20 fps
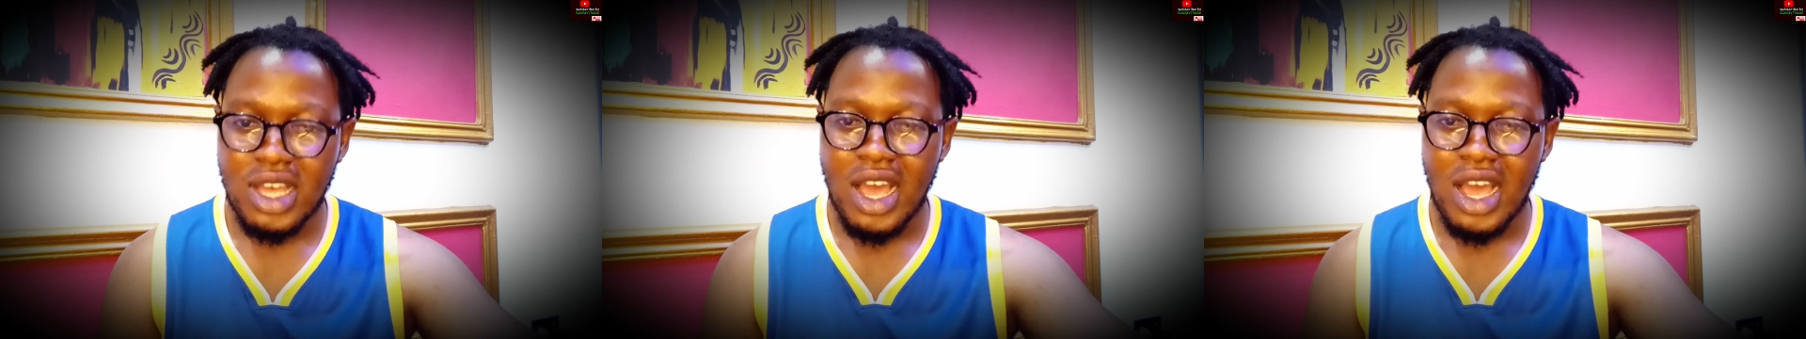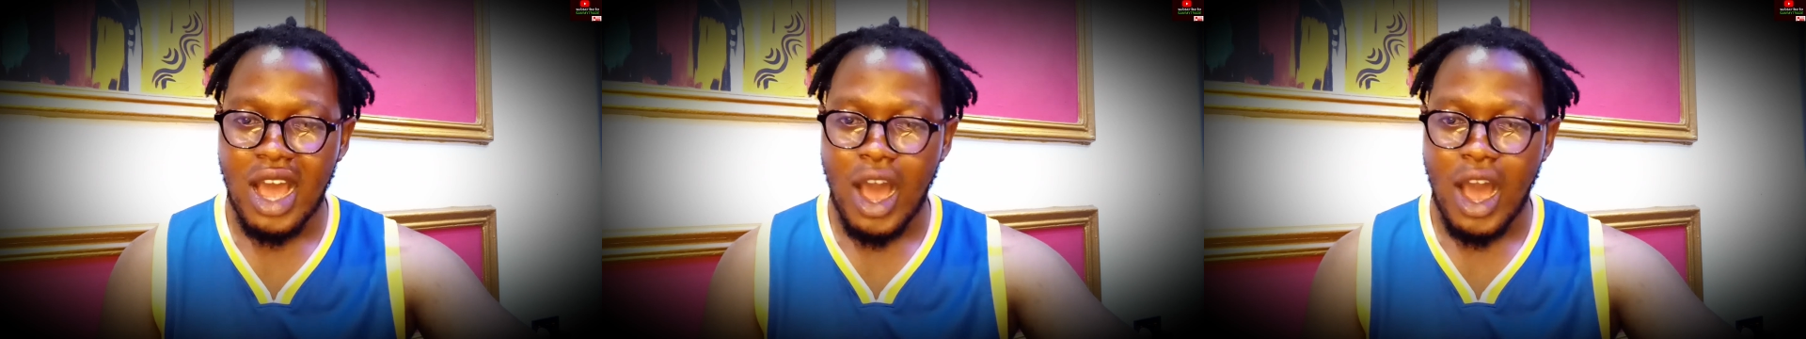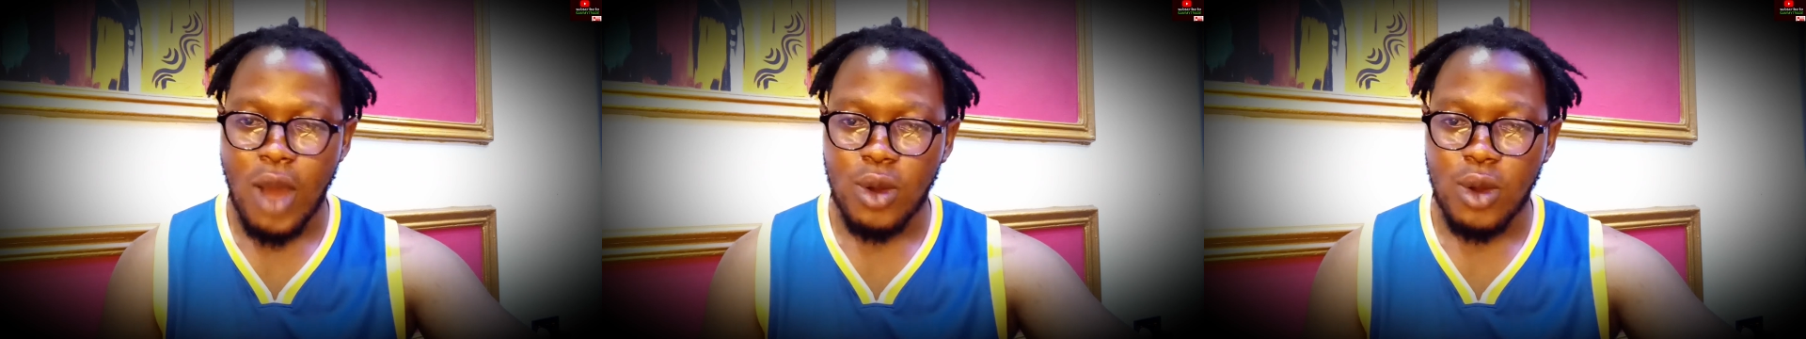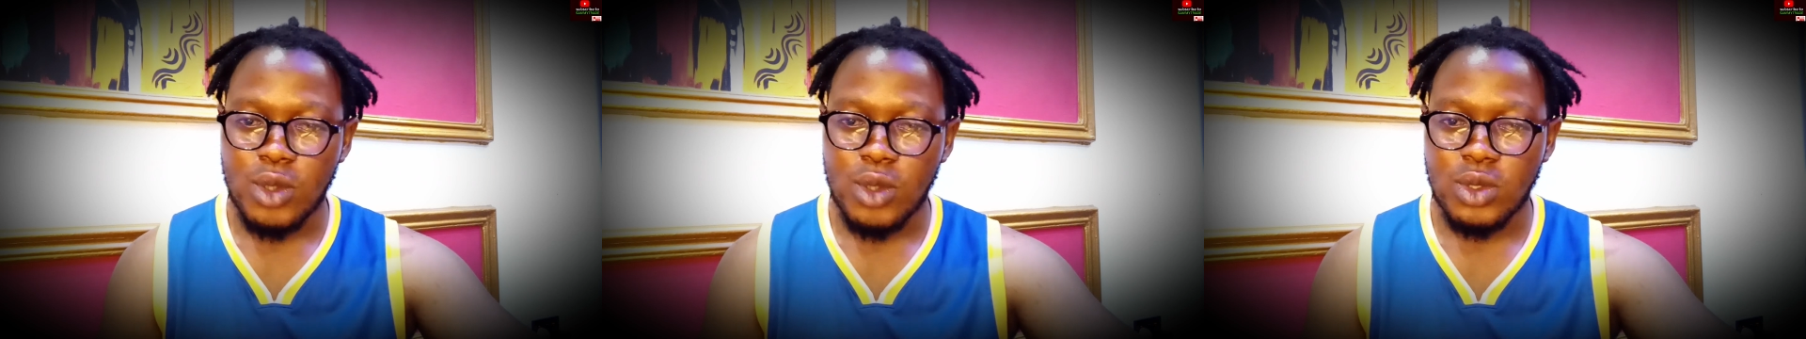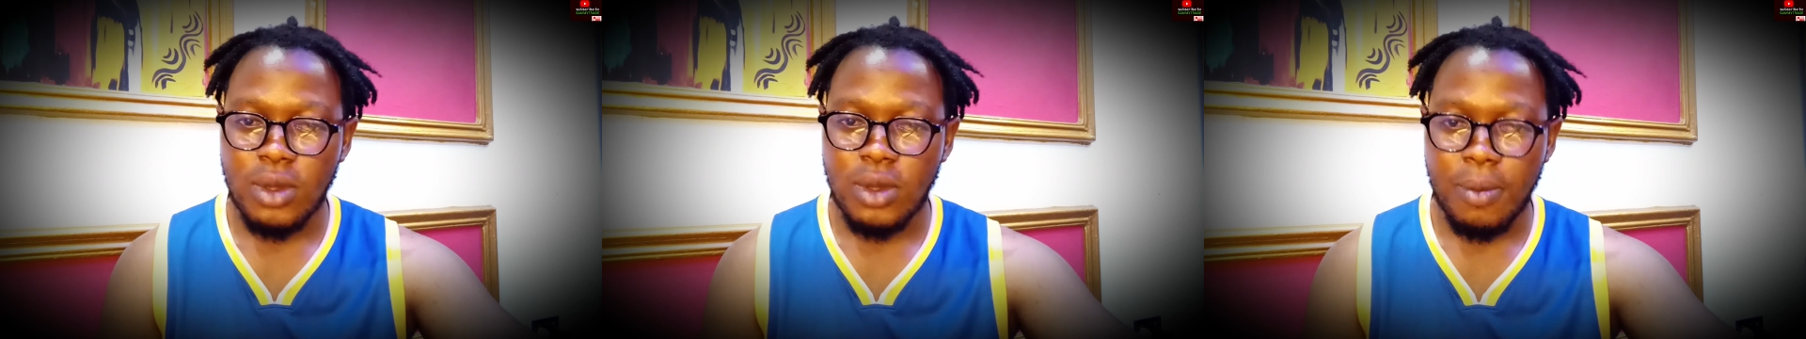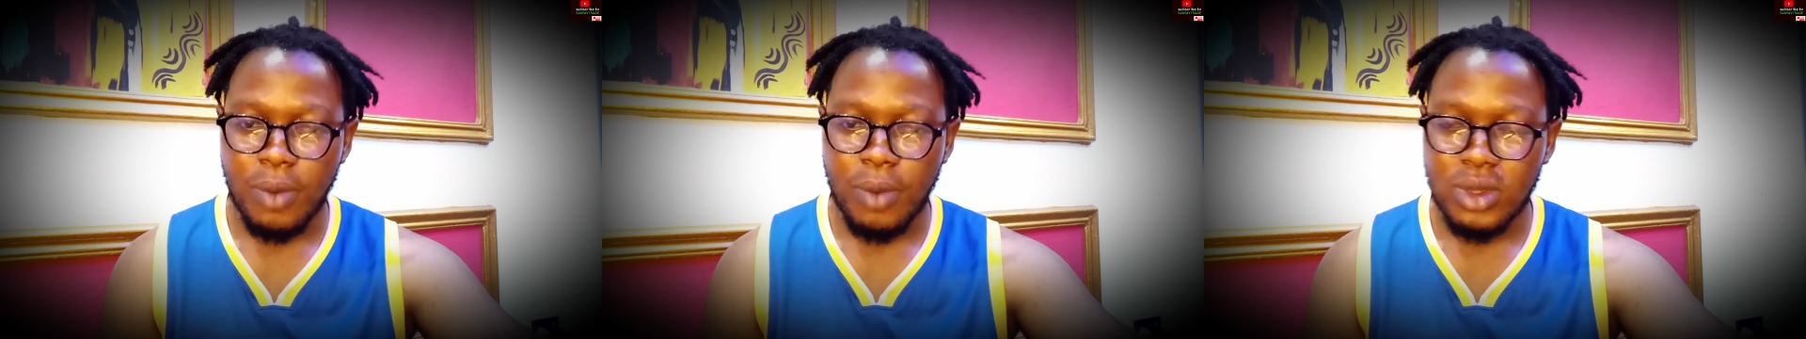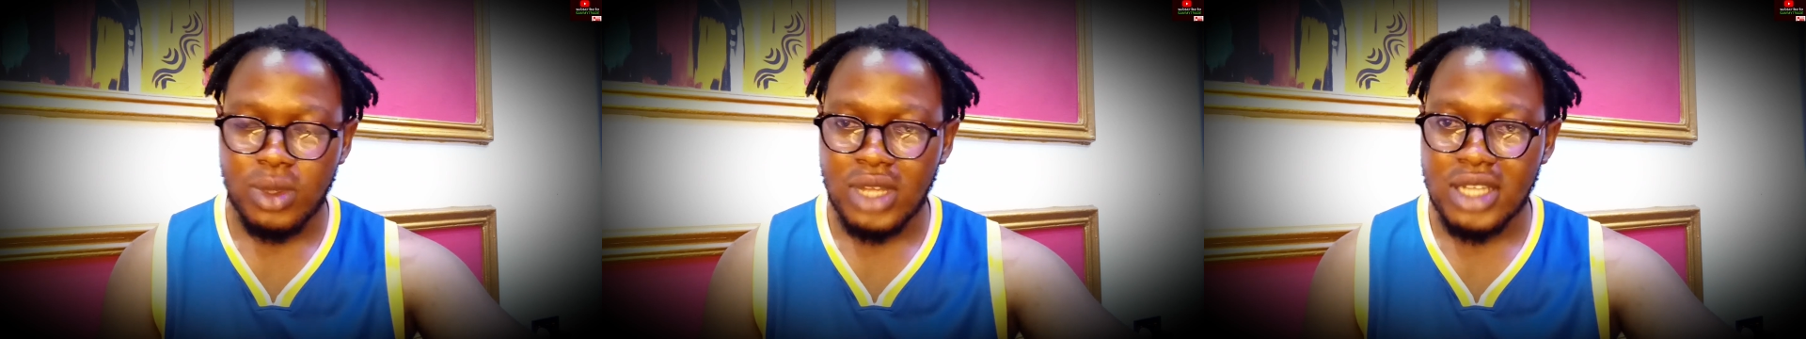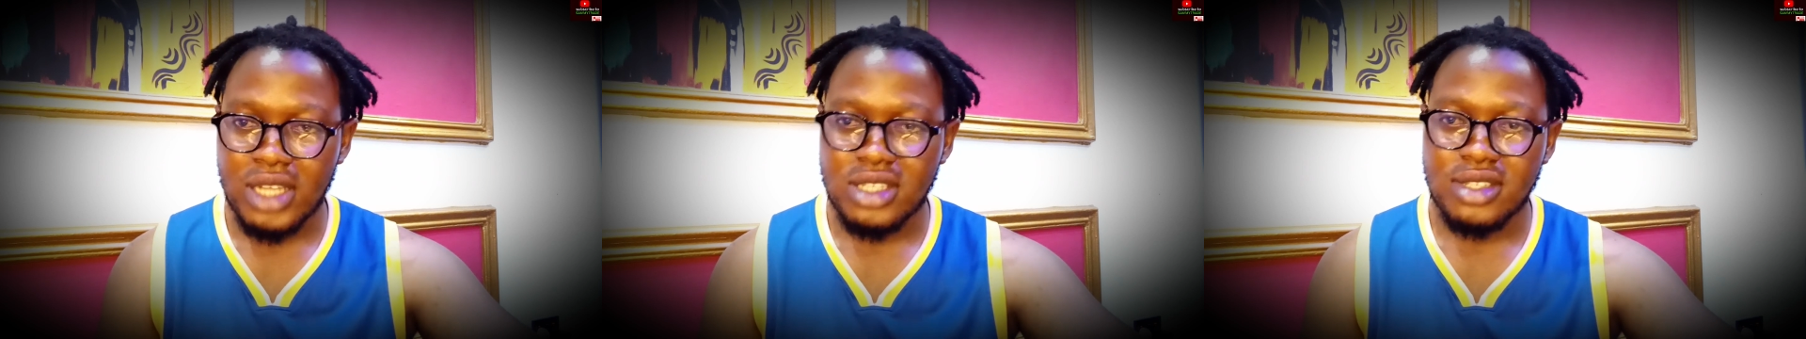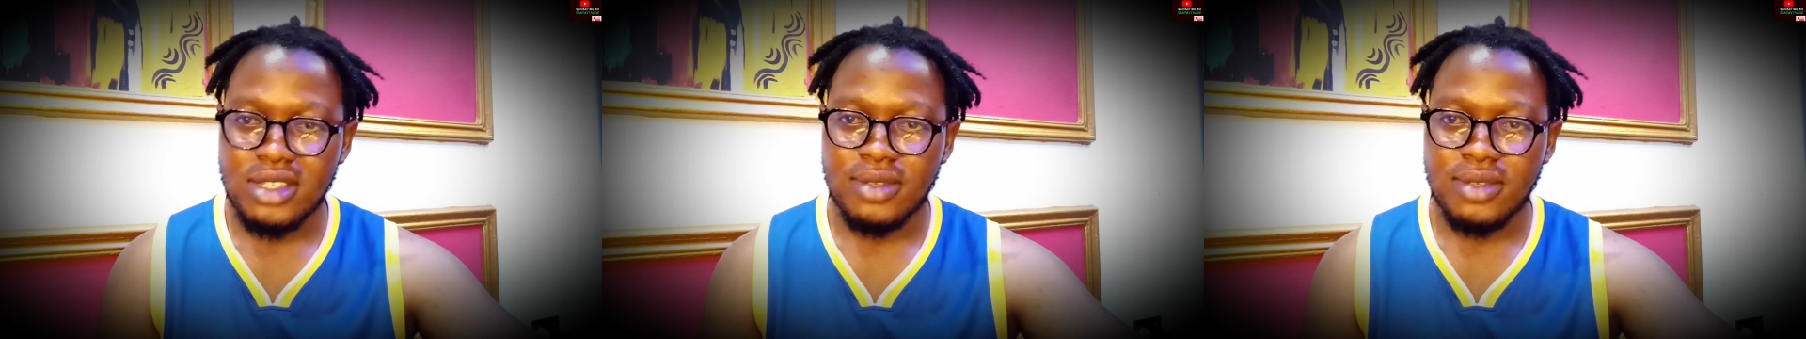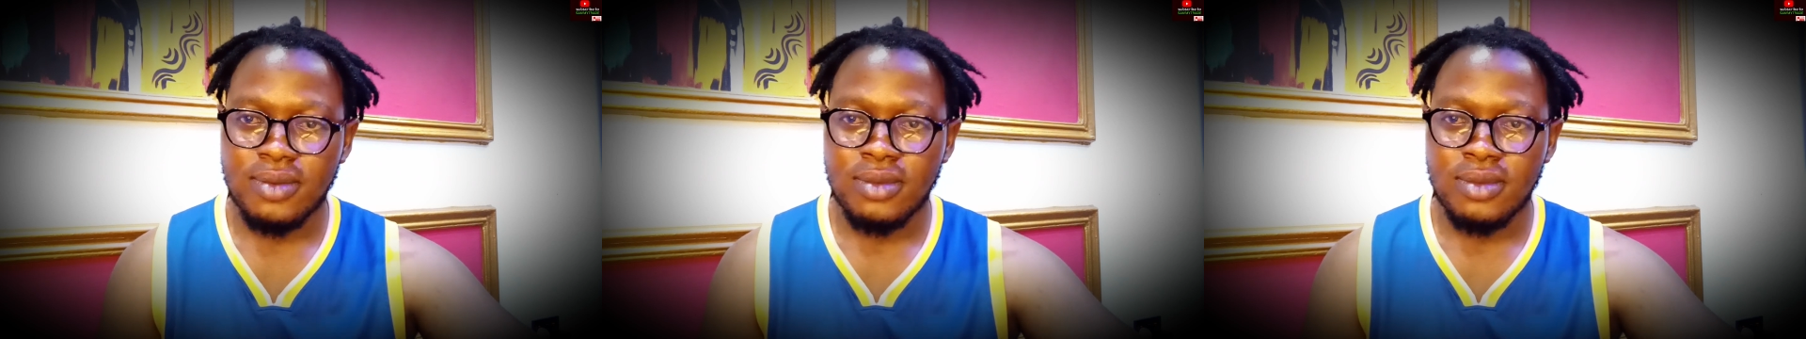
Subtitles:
are also important.